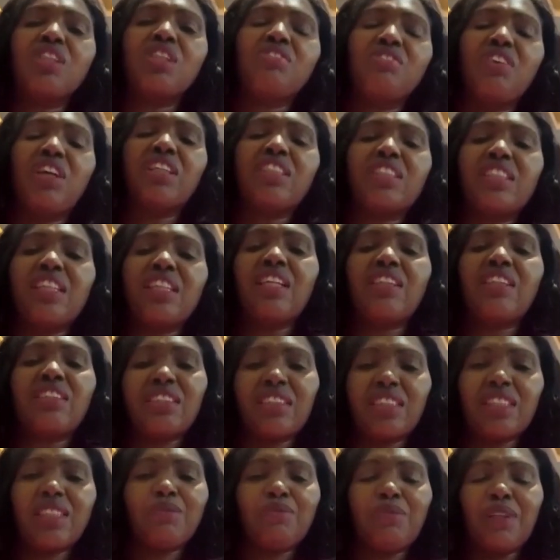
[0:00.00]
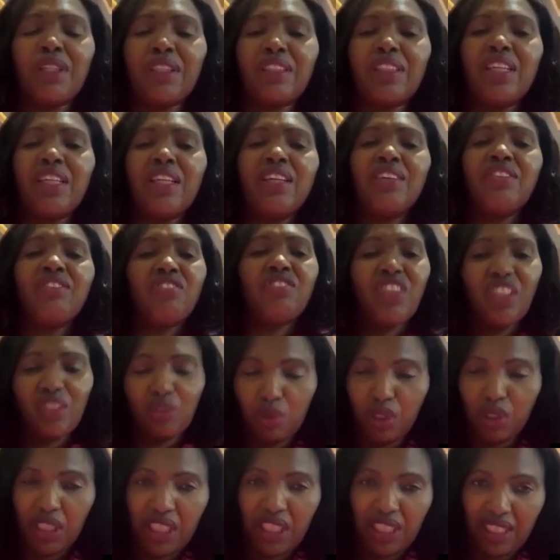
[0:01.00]
give us that respect
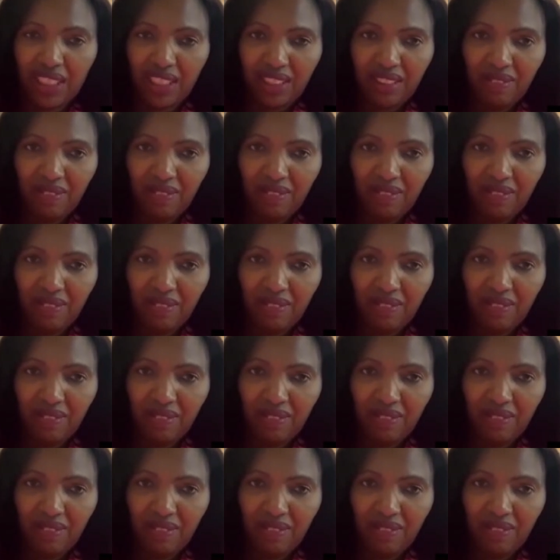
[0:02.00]
that we need.